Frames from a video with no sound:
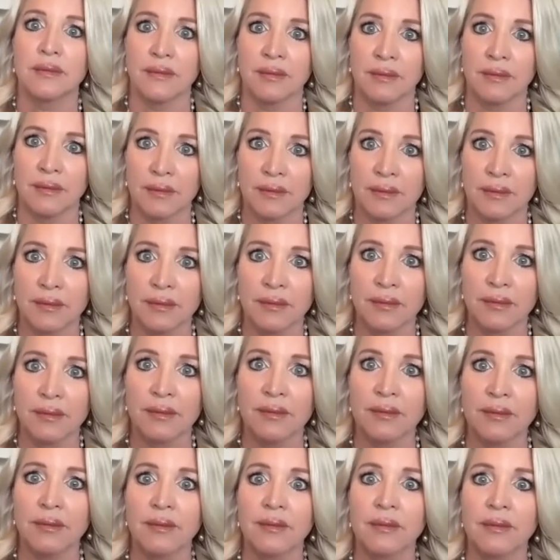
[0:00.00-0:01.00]

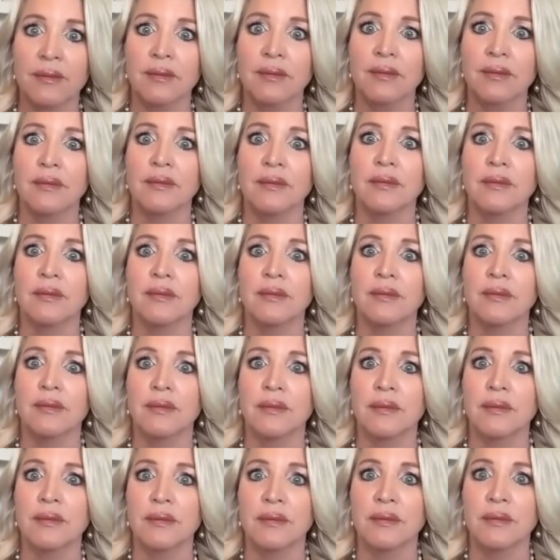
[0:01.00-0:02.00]

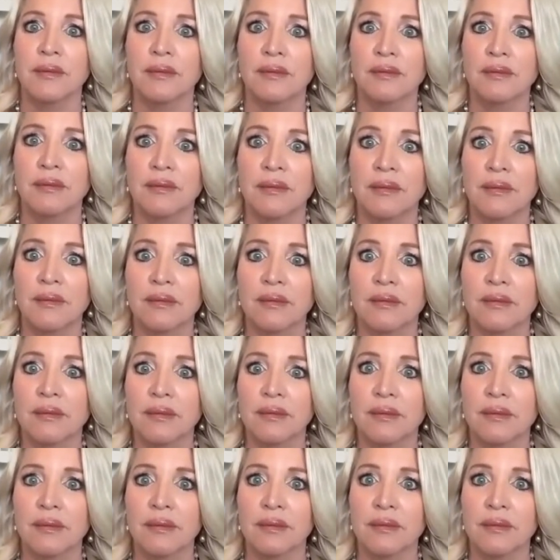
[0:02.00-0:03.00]

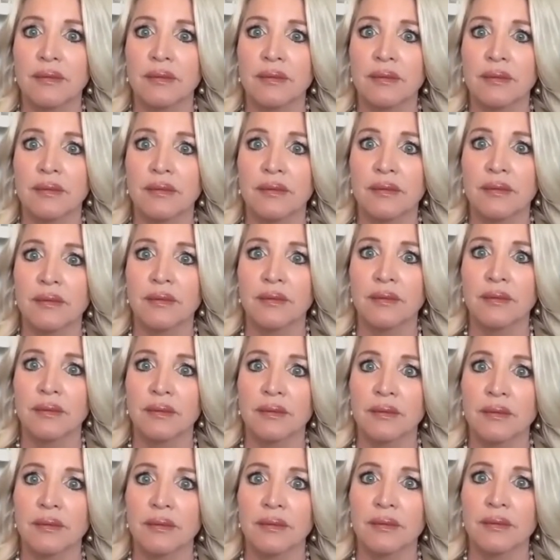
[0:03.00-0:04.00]

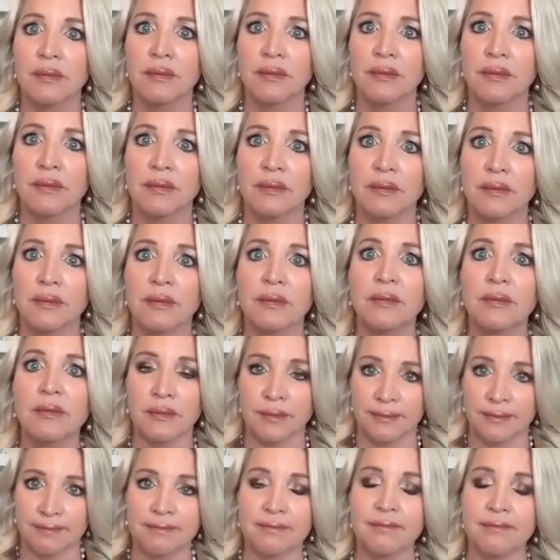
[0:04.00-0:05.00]

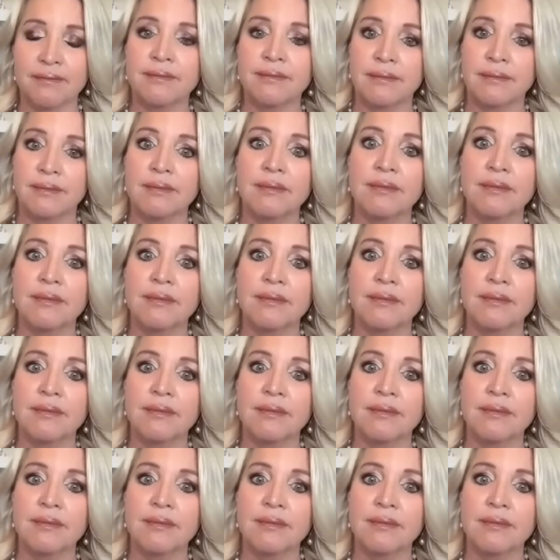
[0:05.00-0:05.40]
No words are spoken by the person on screen.